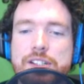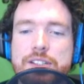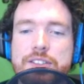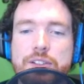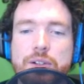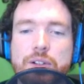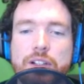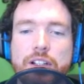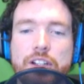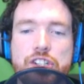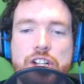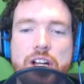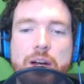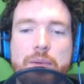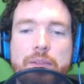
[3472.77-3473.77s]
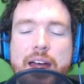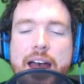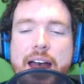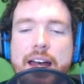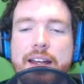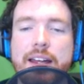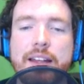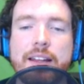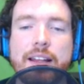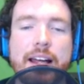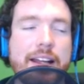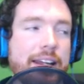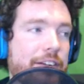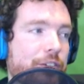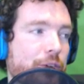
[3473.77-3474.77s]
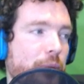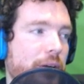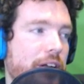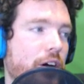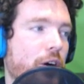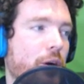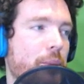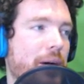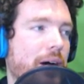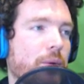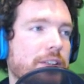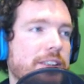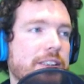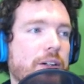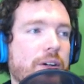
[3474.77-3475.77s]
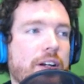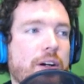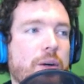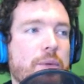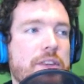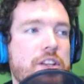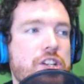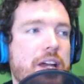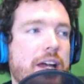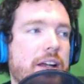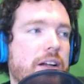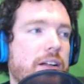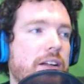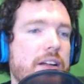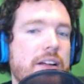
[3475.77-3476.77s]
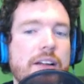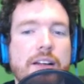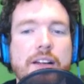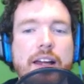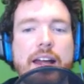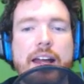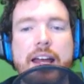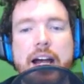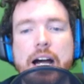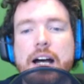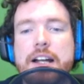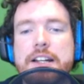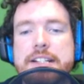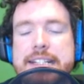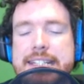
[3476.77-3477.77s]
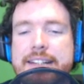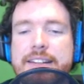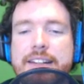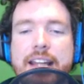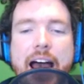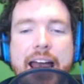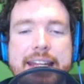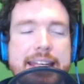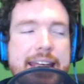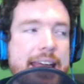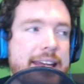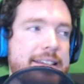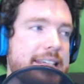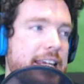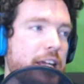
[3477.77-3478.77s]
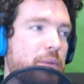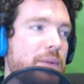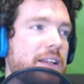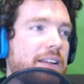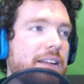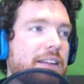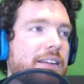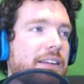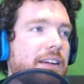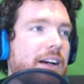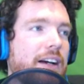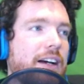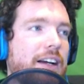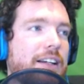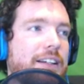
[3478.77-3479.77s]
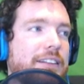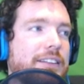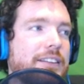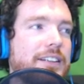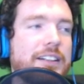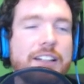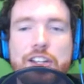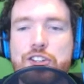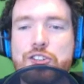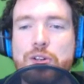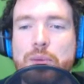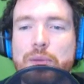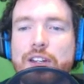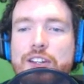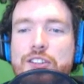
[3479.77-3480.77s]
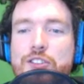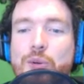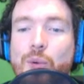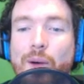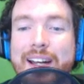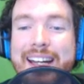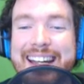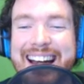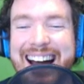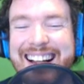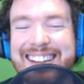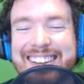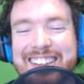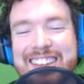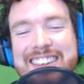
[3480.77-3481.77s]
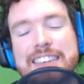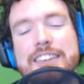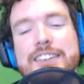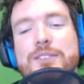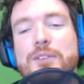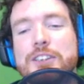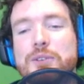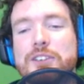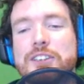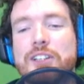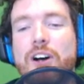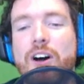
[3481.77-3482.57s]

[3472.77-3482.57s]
She's doing a good job of that and letting everyone know about what's going on with the channel. 98 Demon contributed $20, which